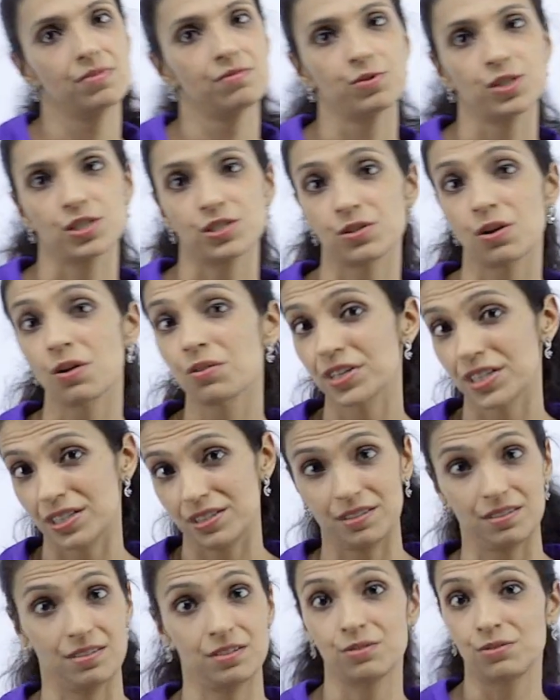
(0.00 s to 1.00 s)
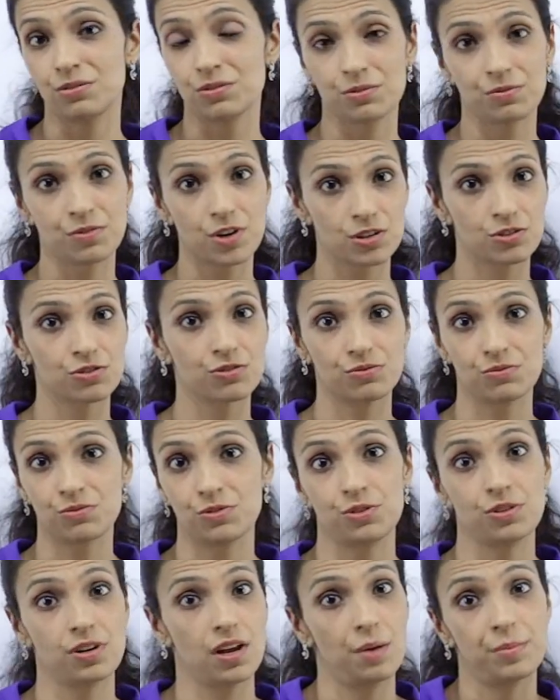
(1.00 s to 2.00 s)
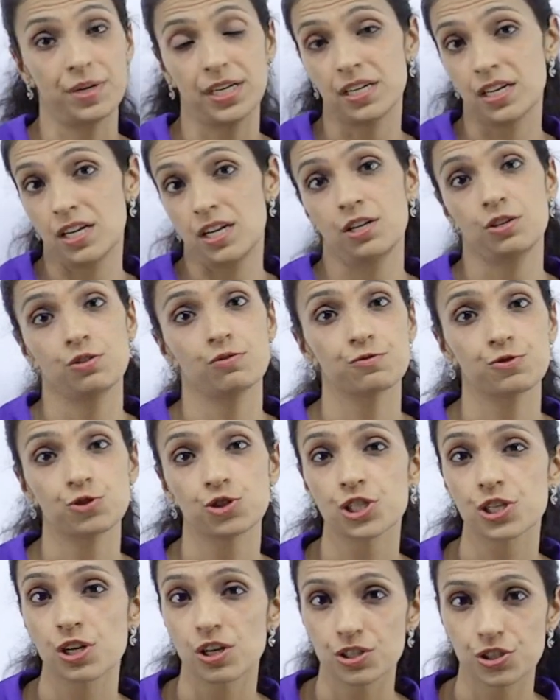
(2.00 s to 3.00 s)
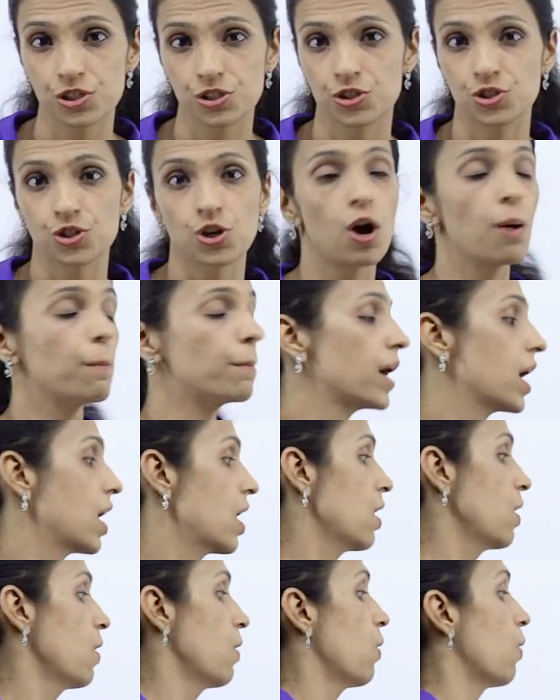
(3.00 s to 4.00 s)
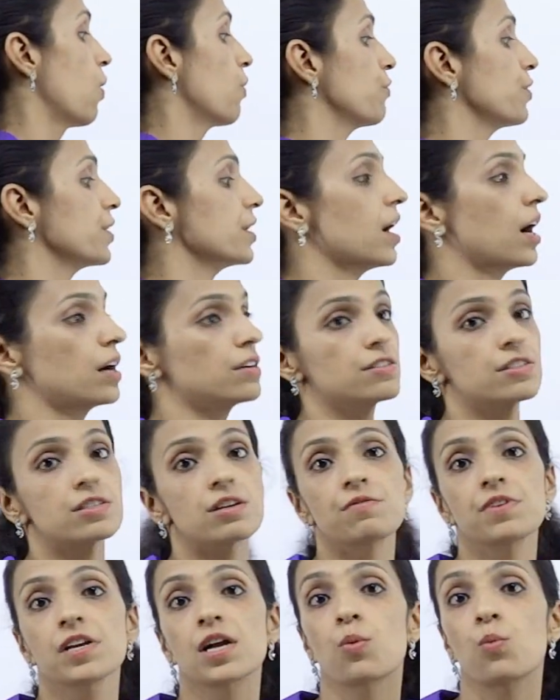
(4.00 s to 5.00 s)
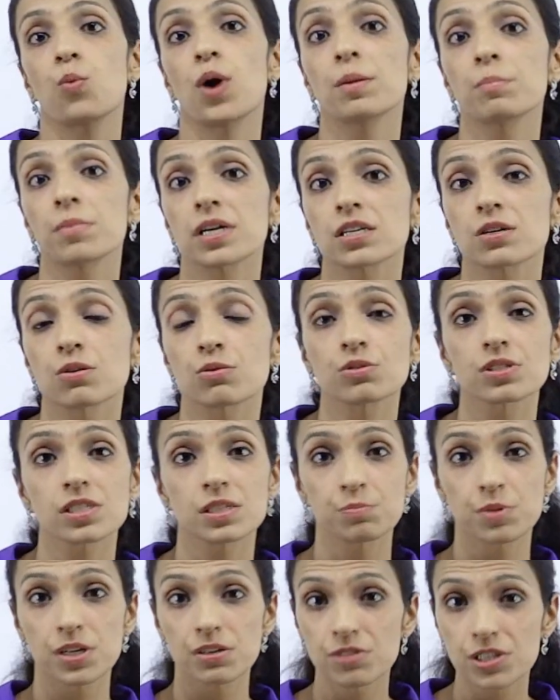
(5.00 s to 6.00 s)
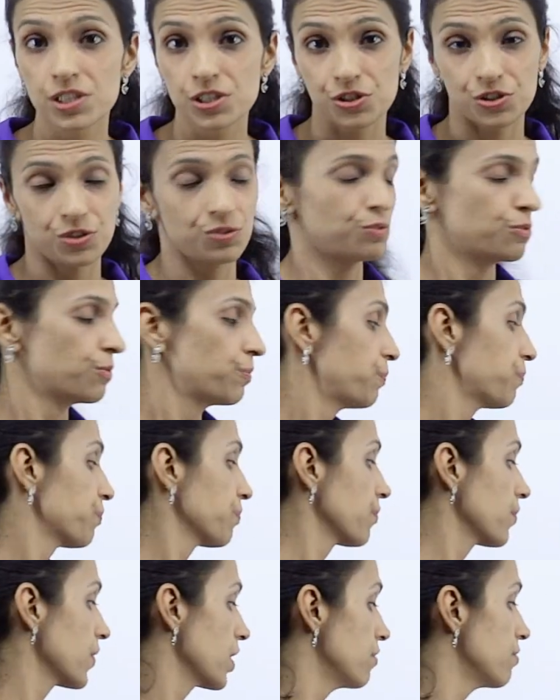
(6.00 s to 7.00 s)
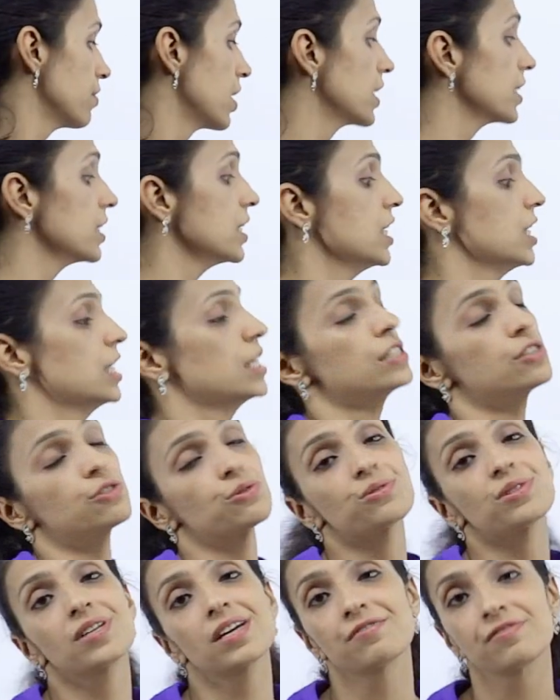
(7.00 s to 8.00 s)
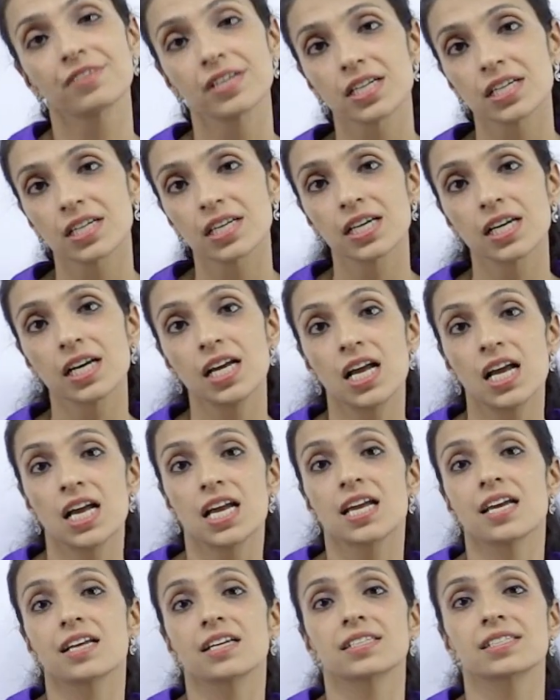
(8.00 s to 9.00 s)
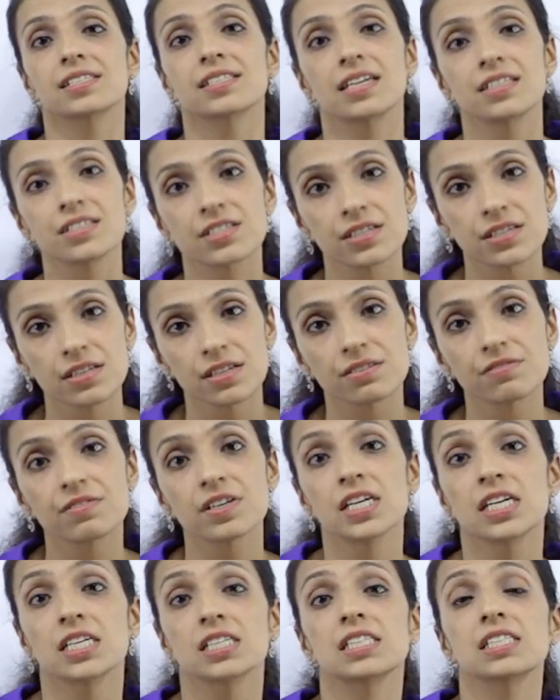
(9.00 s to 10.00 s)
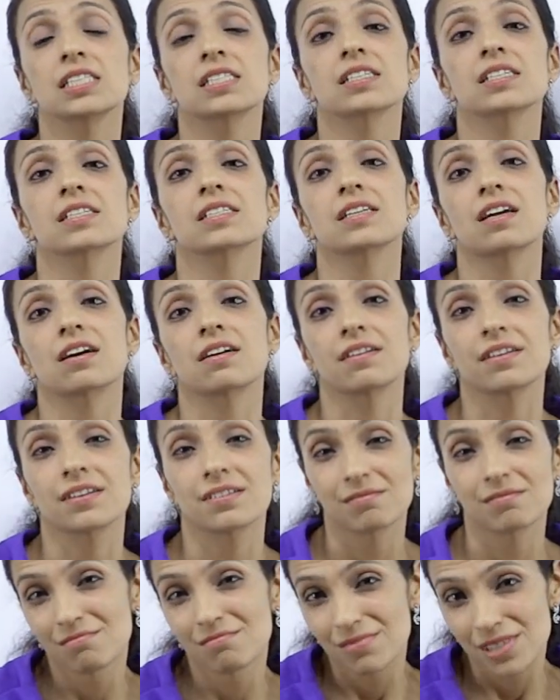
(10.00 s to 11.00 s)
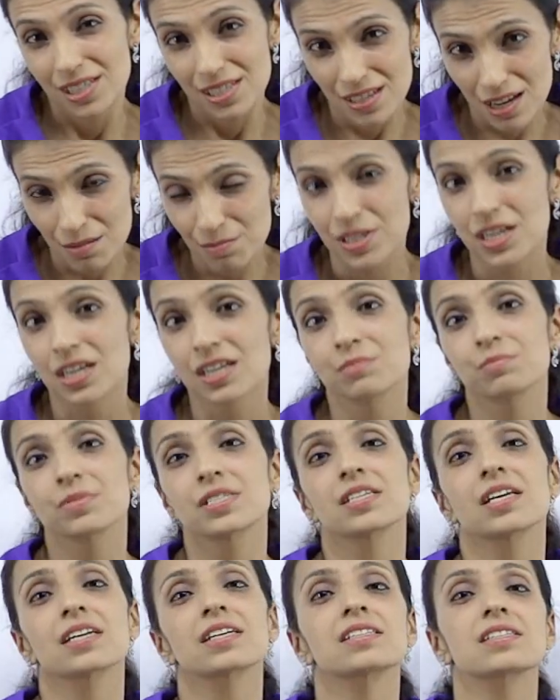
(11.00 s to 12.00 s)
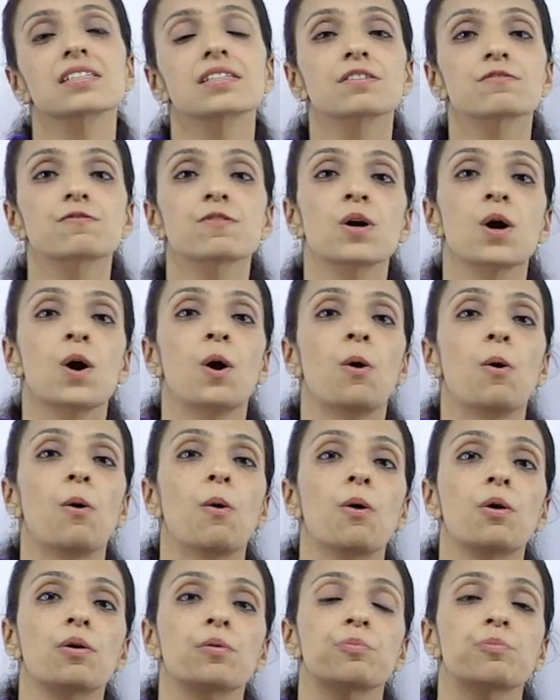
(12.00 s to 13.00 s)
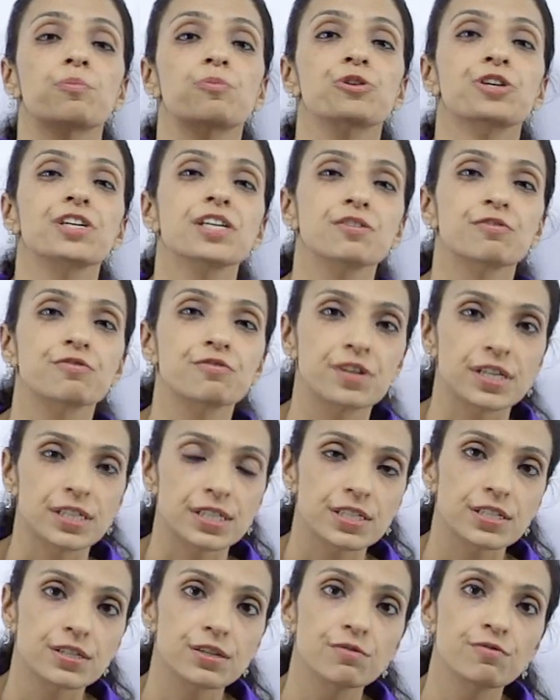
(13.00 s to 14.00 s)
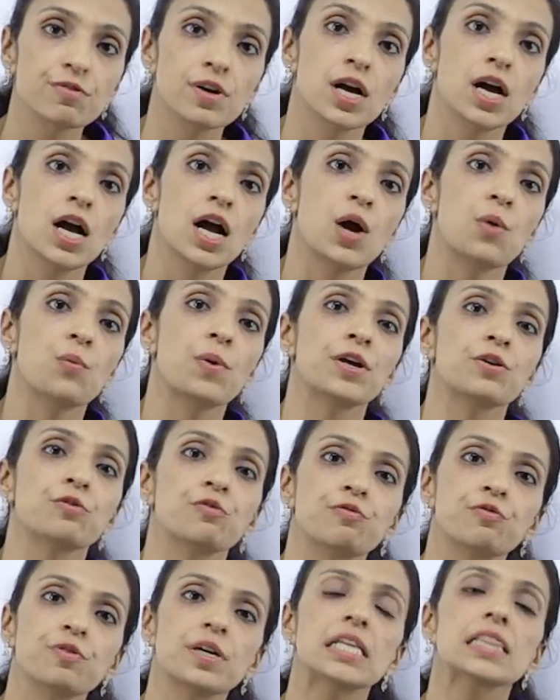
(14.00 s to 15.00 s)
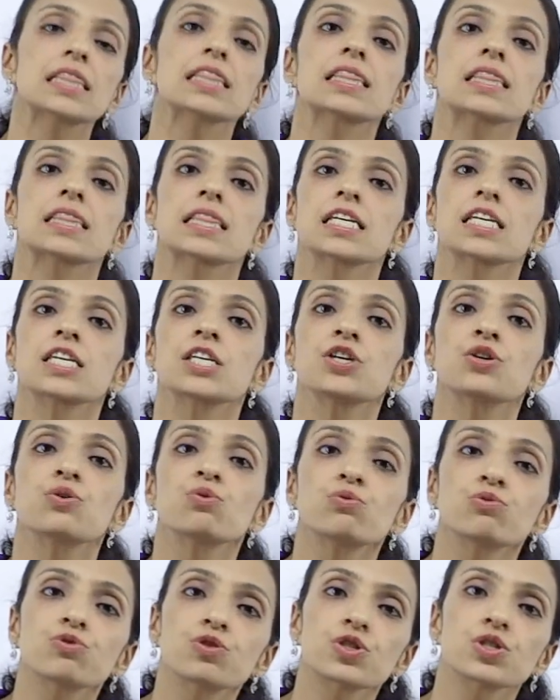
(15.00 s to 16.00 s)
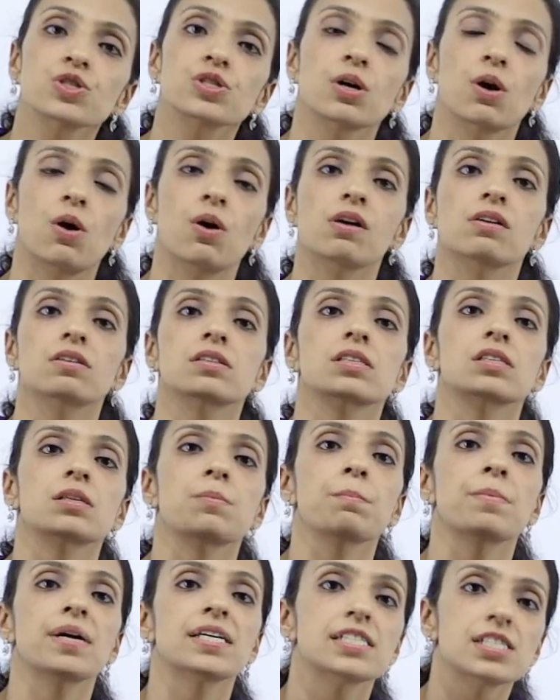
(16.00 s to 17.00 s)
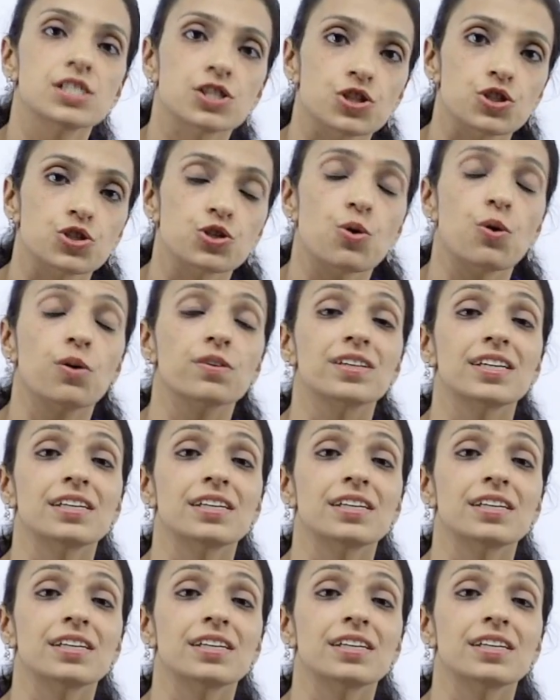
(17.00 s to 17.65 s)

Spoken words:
we're sorry, you know, you've just lost your job, or we are serving a 1 month notice period to you, fine? So definitely it is sensitive. These things are sometimes negative or pretty offensive, where you feel the news or the message or